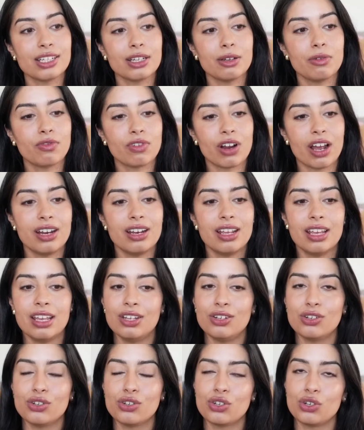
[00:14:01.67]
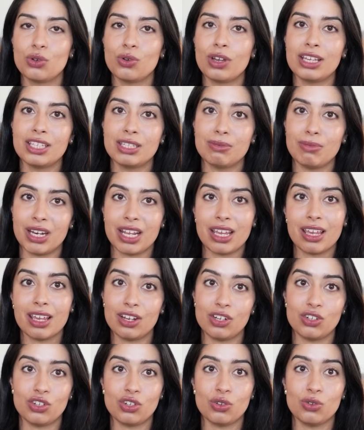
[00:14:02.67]
to run into as many
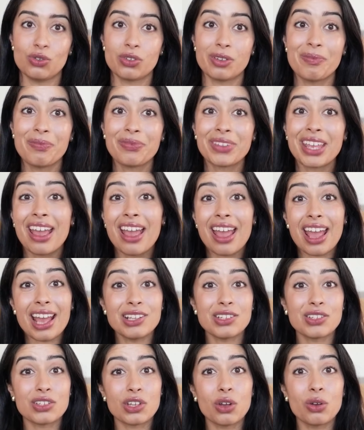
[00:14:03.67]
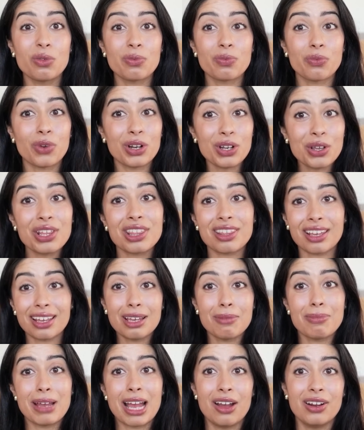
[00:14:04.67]
issues. And so when you think
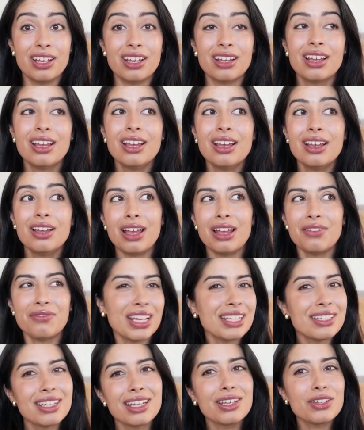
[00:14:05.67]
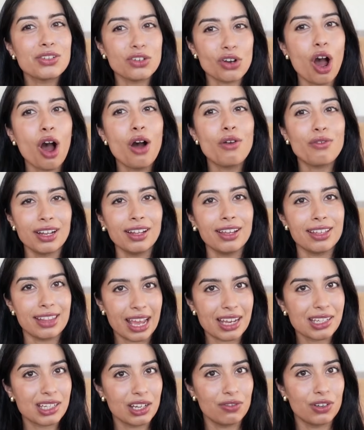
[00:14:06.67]
about it, investing is not really
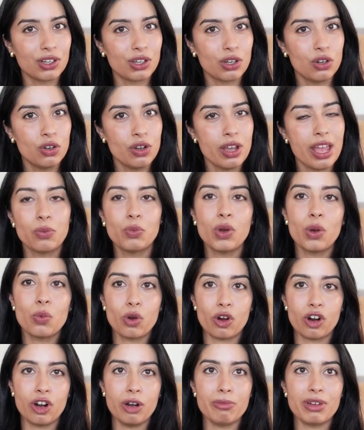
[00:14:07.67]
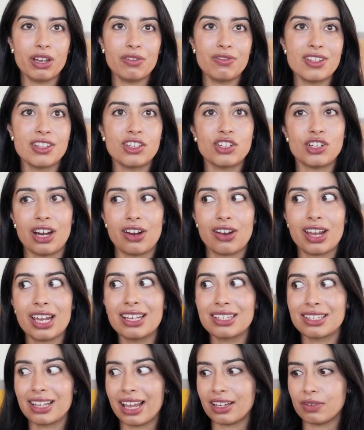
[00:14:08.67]
that difficult. And what Warren Buffett's sharing
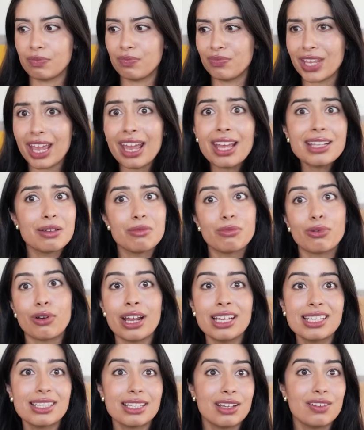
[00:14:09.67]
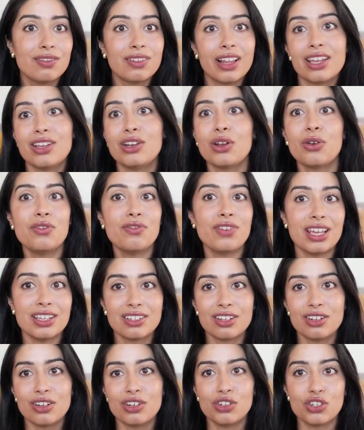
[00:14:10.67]
is like, yeah, it's impressive. Like, you know,
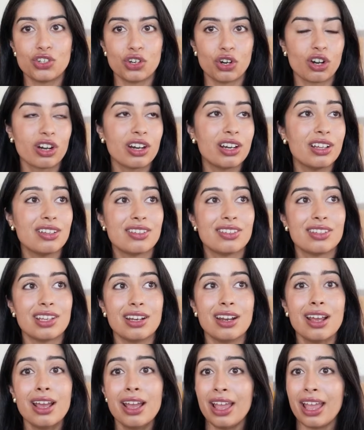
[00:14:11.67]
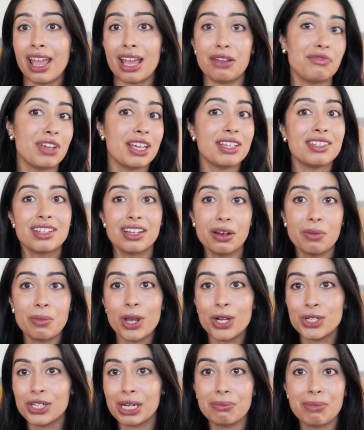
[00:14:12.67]
invest in insurance and invest in
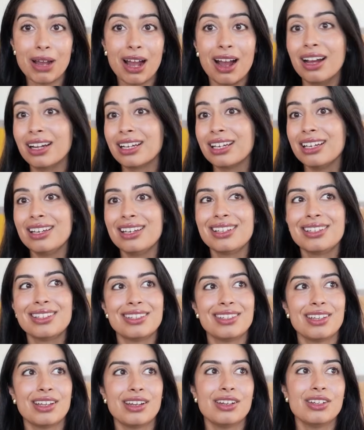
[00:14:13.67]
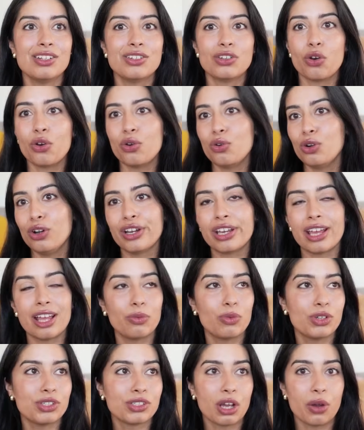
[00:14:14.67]
emerging markets and don't look
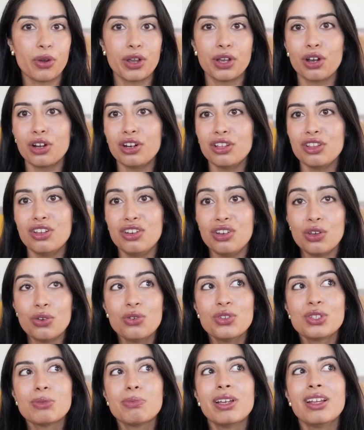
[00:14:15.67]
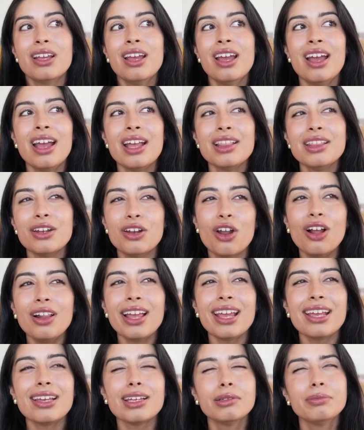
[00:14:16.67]
at what's going on in the news. But they're not
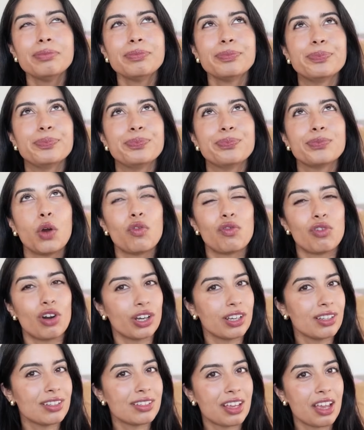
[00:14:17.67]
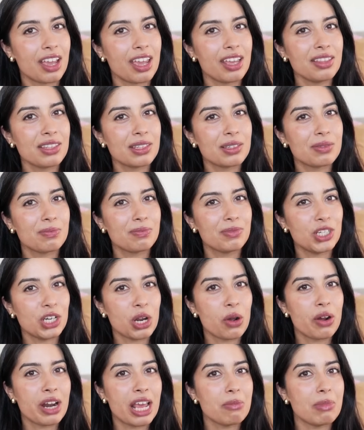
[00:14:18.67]
like rocket science. Do you
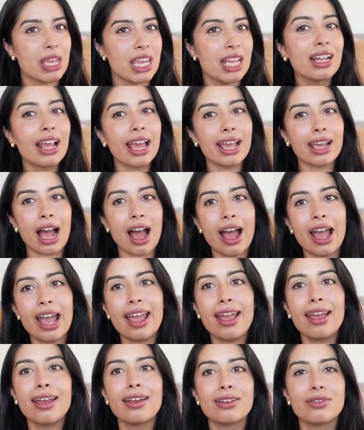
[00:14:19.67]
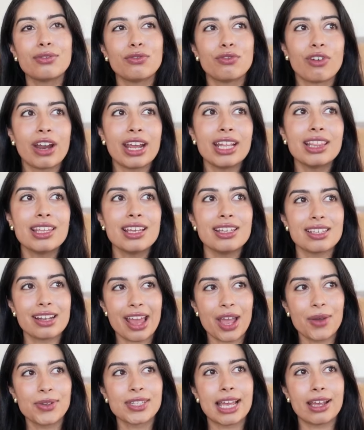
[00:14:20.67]
know what I mean? Like, I read this and
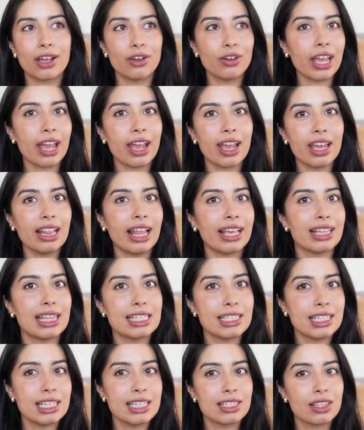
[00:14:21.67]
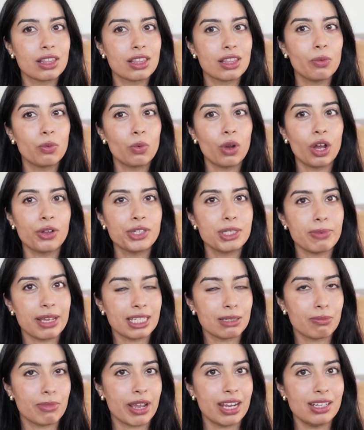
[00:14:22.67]
I was like, okay, like this is the world's
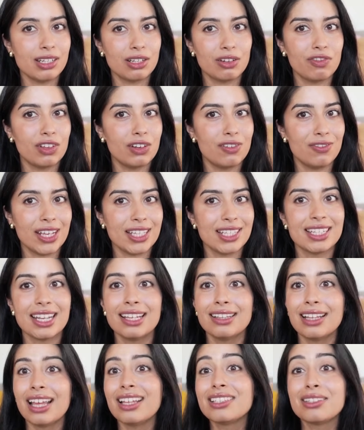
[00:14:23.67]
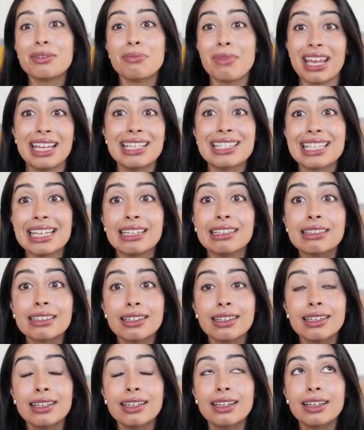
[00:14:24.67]
best mind of investing. That's amazing.
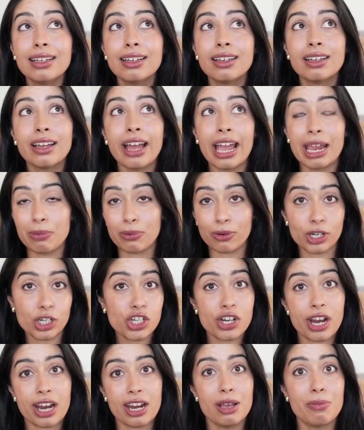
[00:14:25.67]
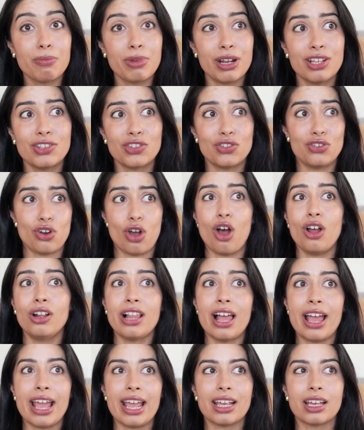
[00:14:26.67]
I appreciate it, but it's not
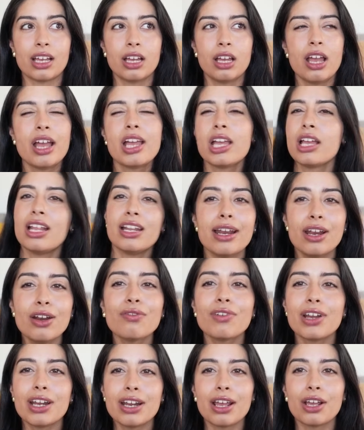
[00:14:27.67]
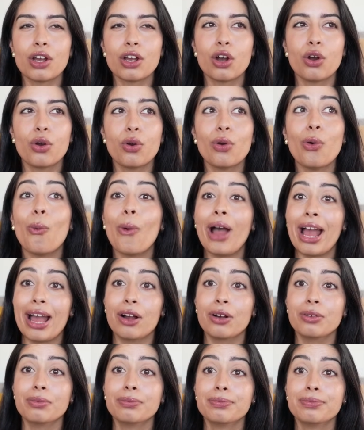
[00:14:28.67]
like, I didn't read it and go,
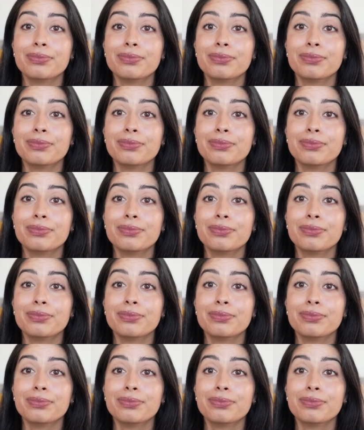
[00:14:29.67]
wow,